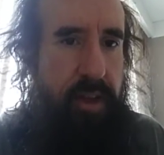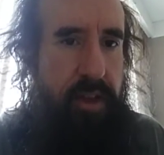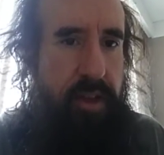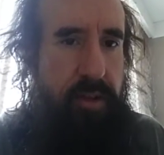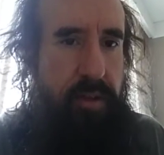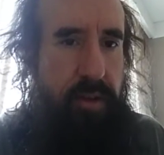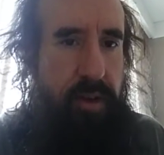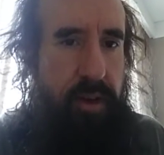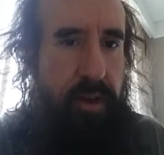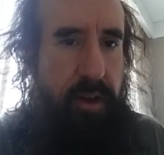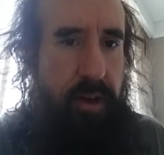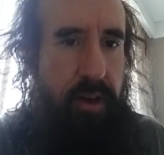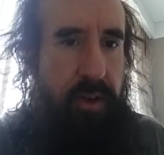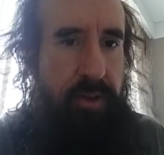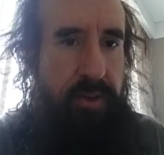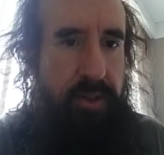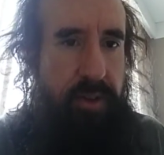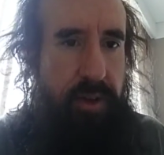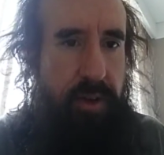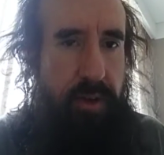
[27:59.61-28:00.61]
You can
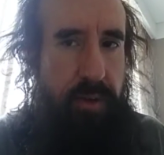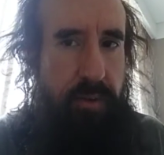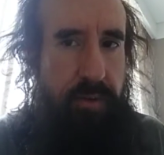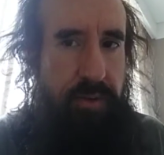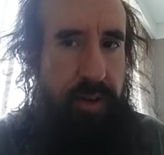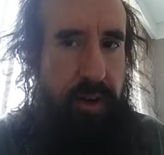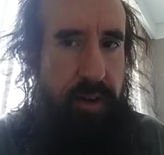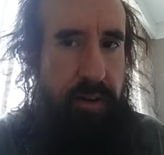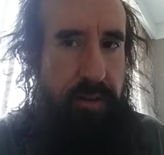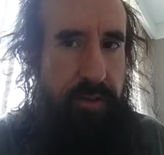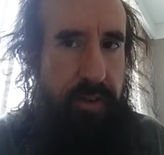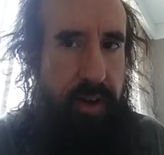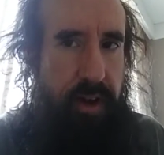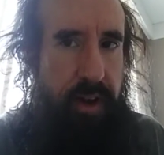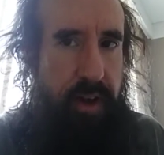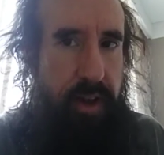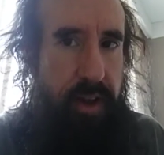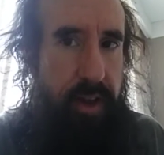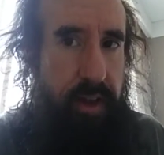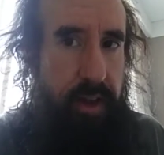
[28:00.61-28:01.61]
also
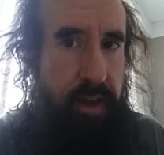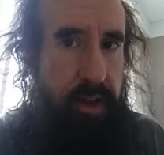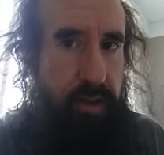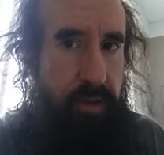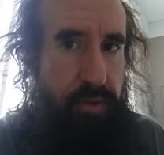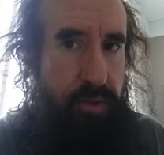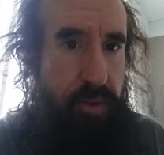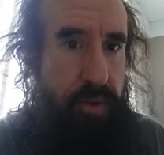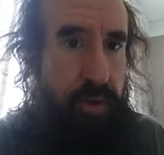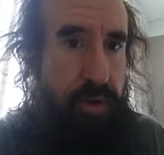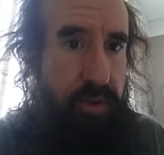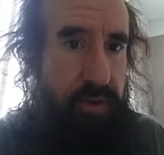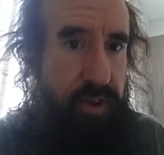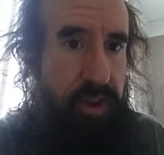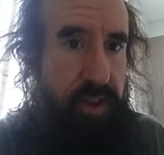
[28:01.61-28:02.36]
verify, through your